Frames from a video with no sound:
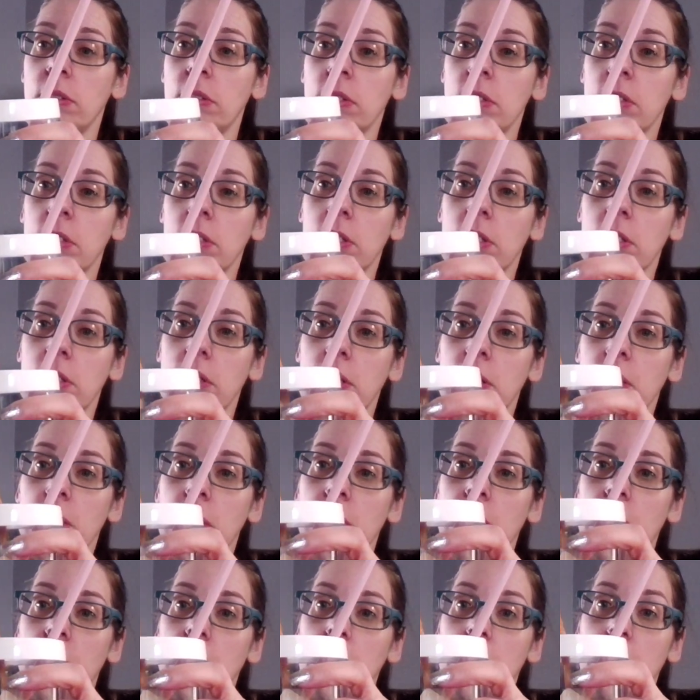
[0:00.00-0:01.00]

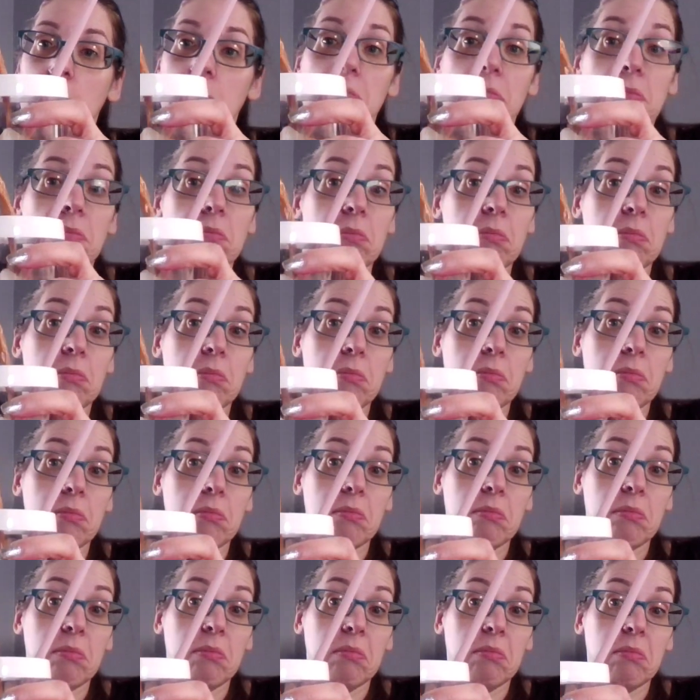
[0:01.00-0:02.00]

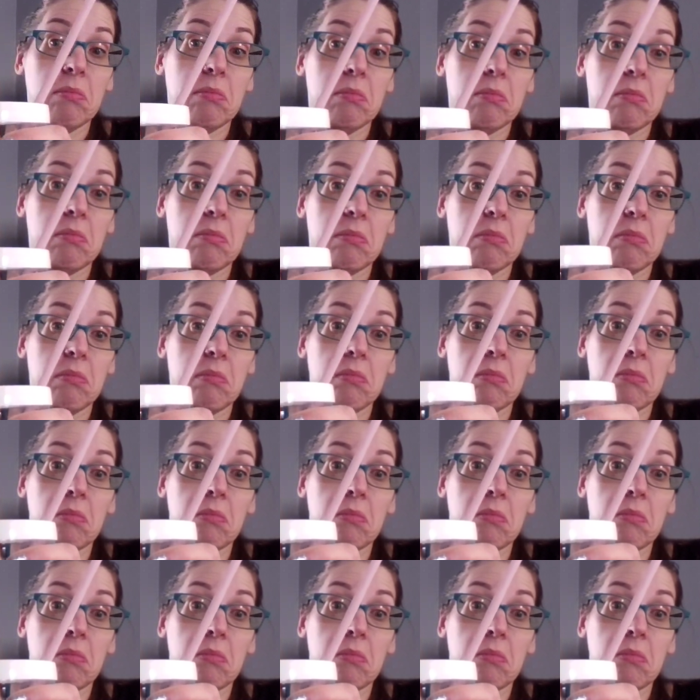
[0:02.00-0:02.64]
(no one is talking)